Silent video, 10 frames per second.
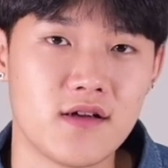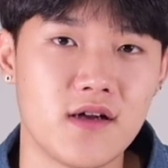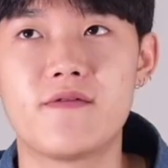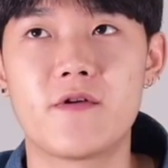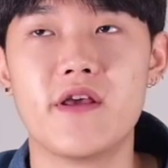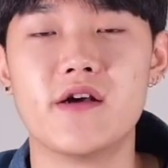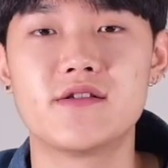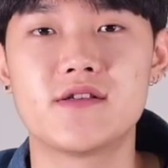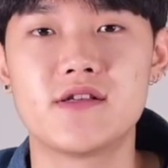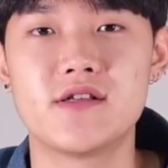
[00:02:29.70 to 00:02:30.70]
For Yale
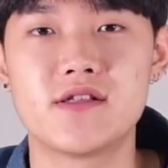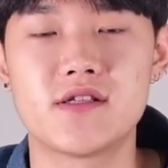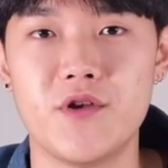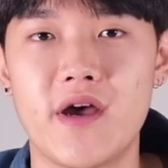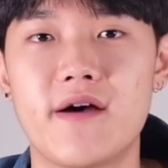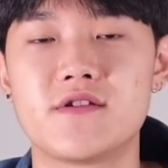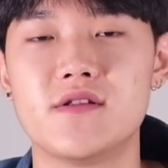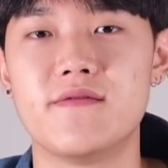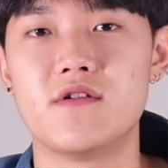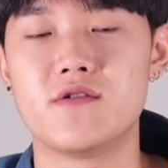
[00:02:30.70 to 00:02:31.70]
students, you have to
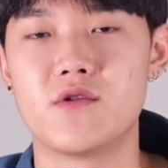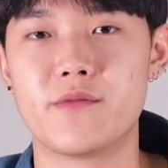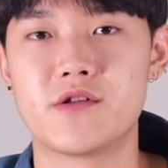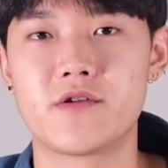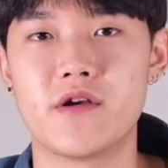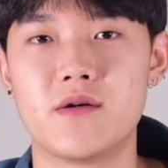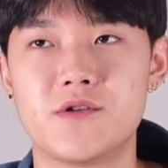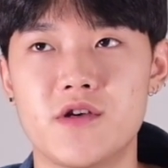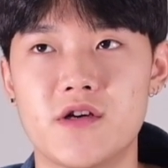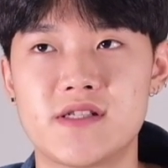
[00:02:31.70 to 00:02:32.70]
live in a dormitory up
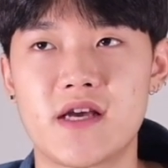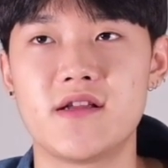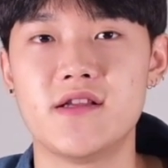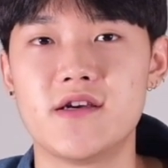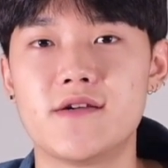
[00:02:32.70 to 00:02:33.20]
to your second year.